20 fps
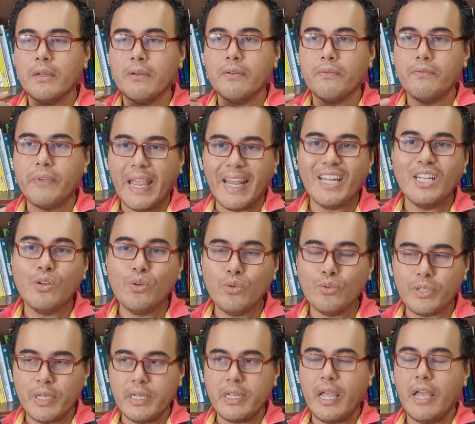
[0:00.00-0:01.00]

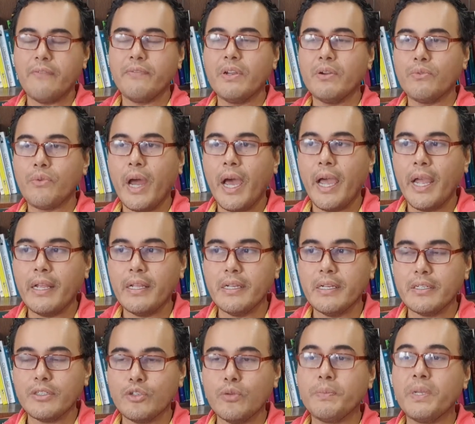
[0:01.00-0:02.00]
values, every right
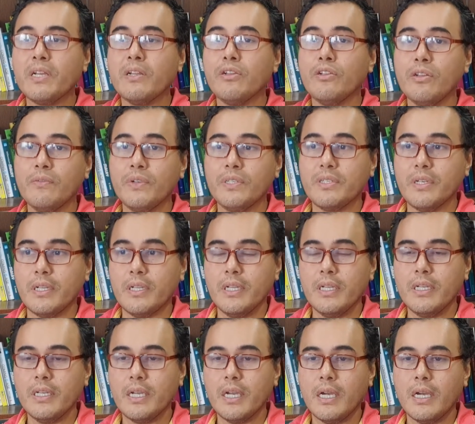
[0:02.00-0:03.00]
should be
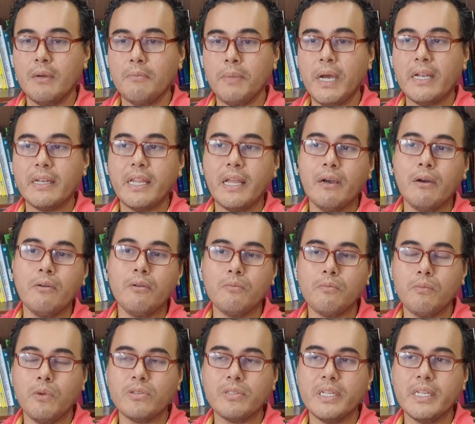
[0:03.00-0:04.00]
universal. But they are
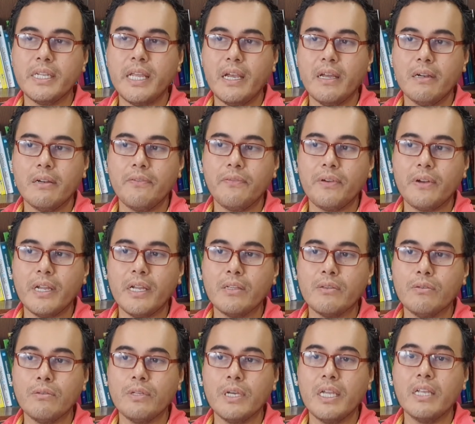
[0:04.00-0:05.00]
referring
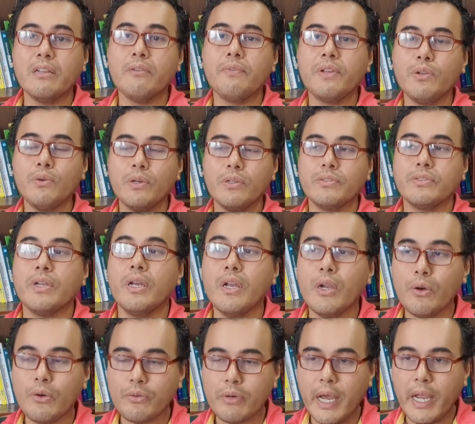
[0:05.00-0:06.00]
to the individual's
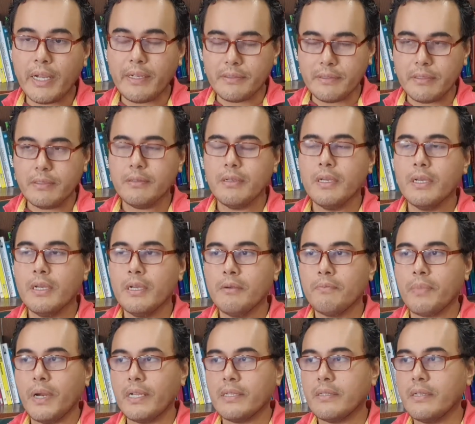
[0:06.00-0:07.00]
rights.
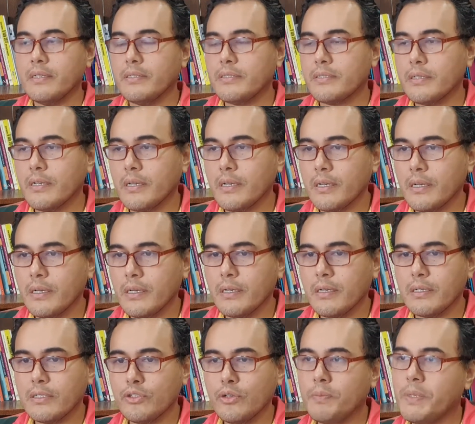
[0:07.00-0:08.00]
Practice
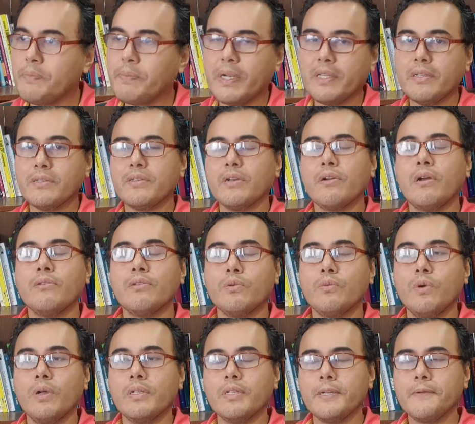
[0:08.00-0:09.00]
should be practiced around the
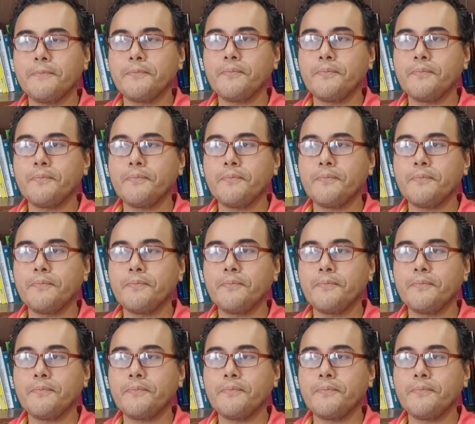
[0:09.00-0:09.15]
world,